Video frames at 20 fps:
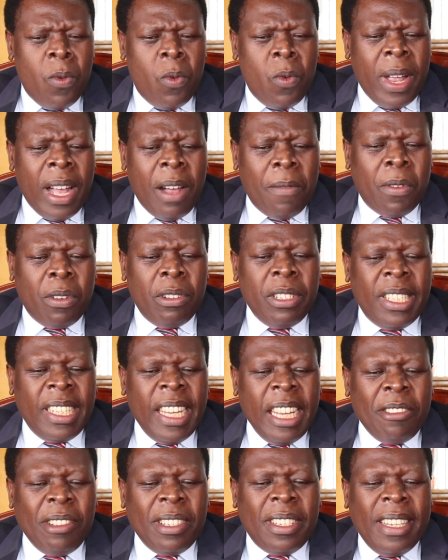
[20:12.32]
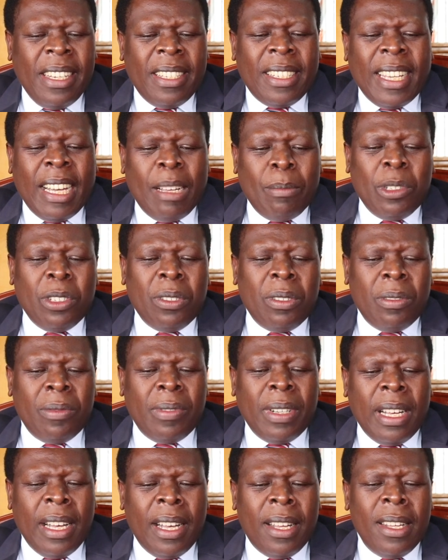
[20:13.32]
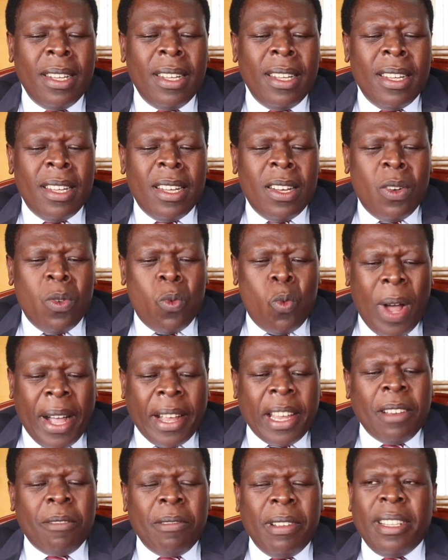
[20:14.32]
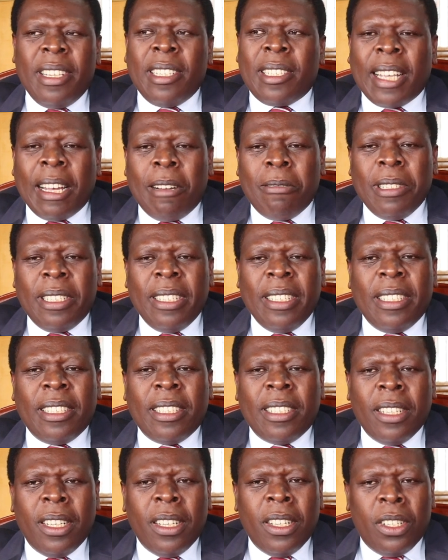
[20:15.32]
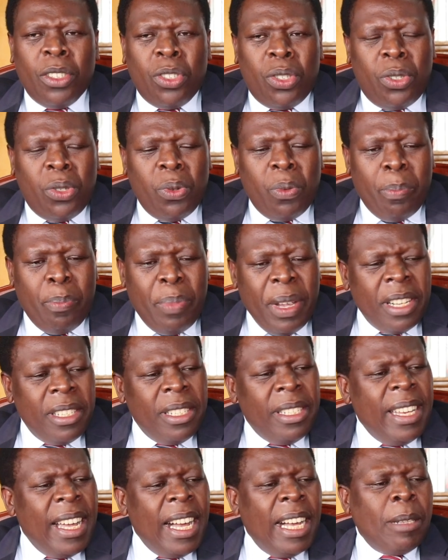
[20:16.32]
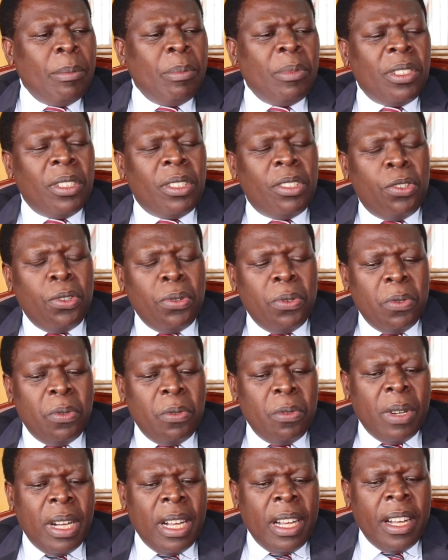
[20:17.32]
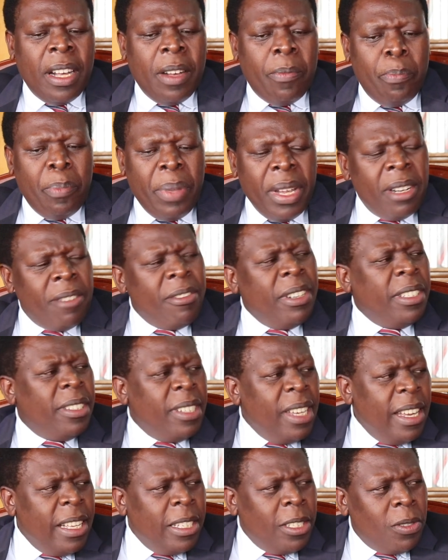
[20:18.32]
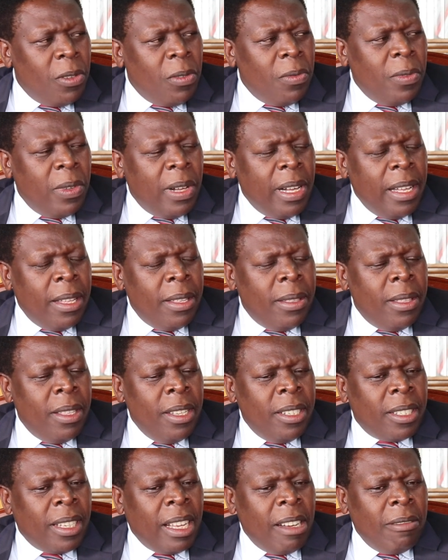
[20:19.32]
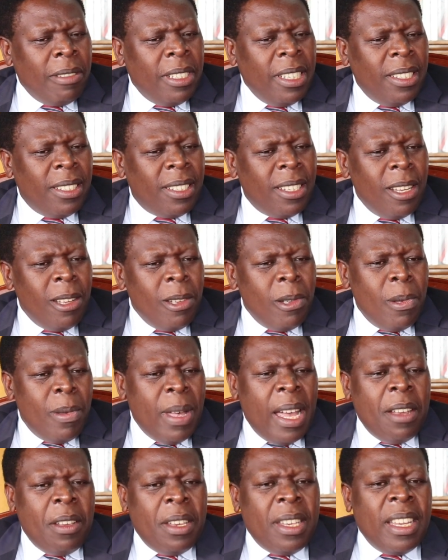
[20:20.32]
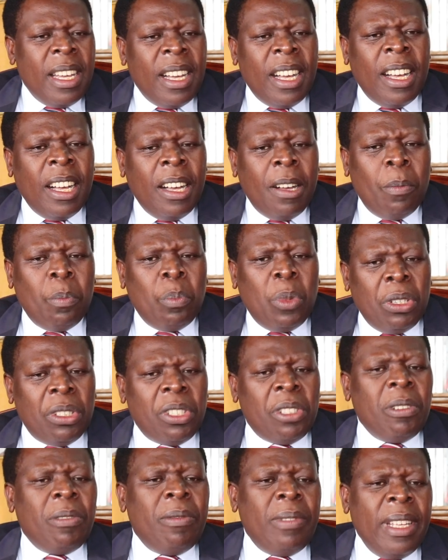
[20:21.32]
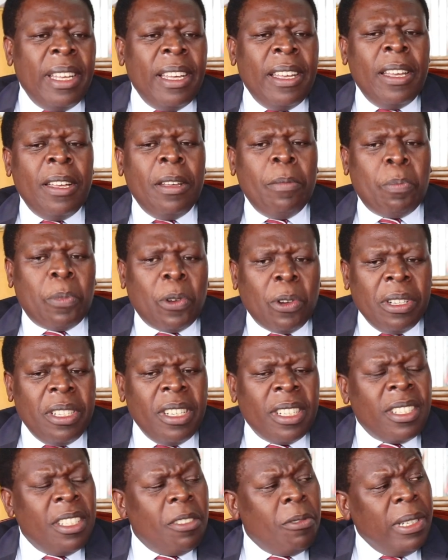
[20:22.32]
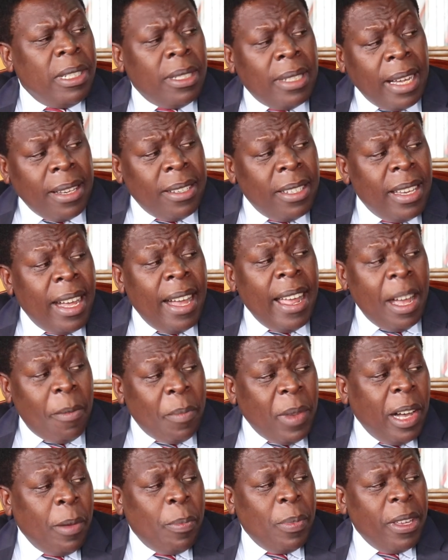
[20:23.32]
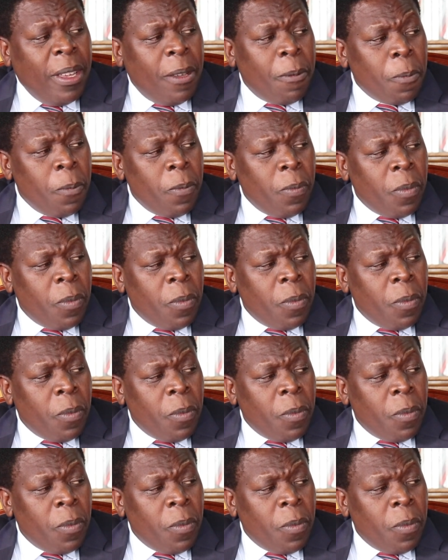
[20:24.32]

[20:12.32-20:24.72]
we have continued in terms of uh, working with these counties to build dams, to uh, build resilience of uh, these counties. And uh, most of the projects that we started, I am happy,